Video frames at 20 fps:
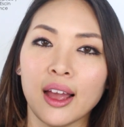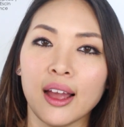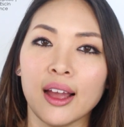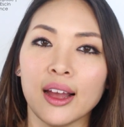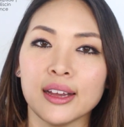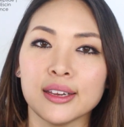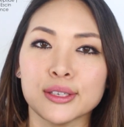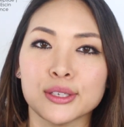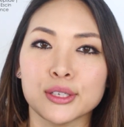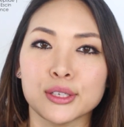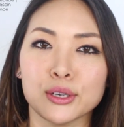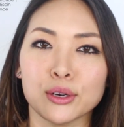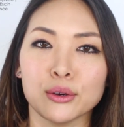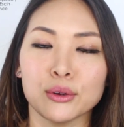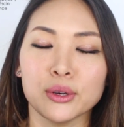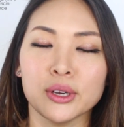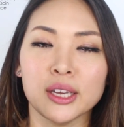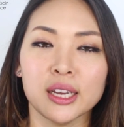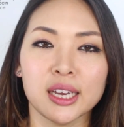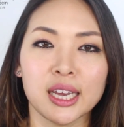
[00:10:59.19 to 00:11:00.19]
And
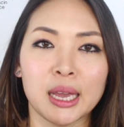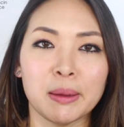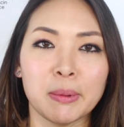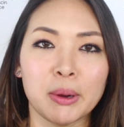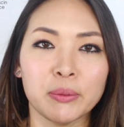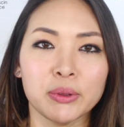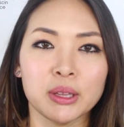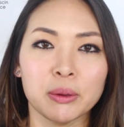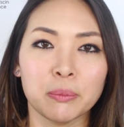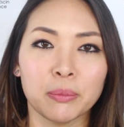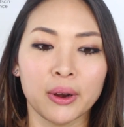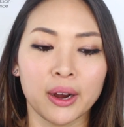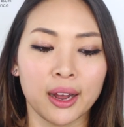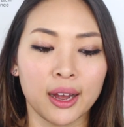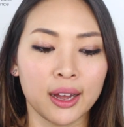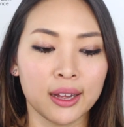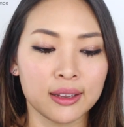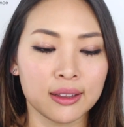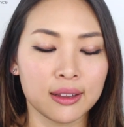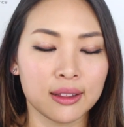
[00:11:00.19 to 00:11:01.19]
so he came out with a
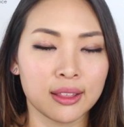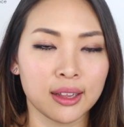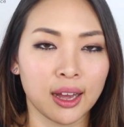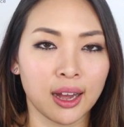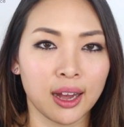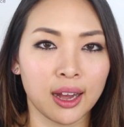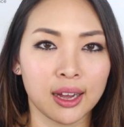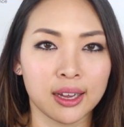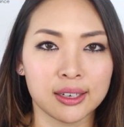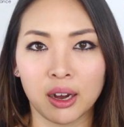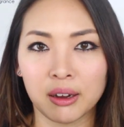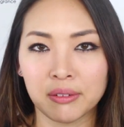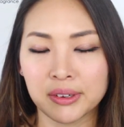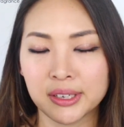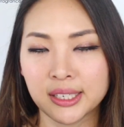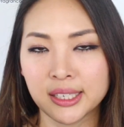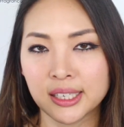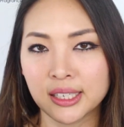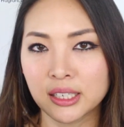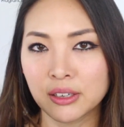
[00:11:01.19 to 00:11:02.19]
brand that
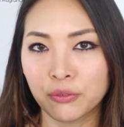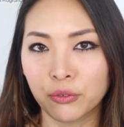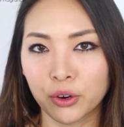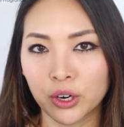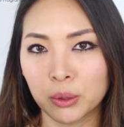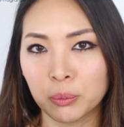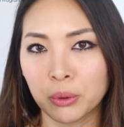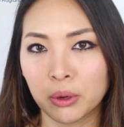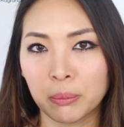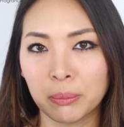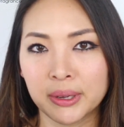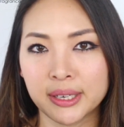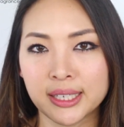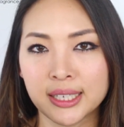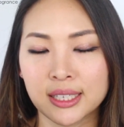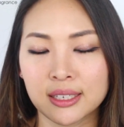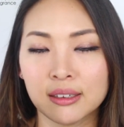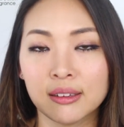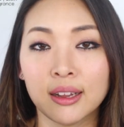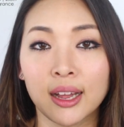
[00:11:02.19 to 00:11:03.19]
obviously is affordable, but
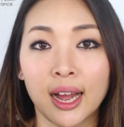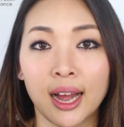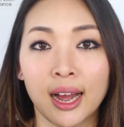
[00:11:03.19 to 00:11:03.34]
still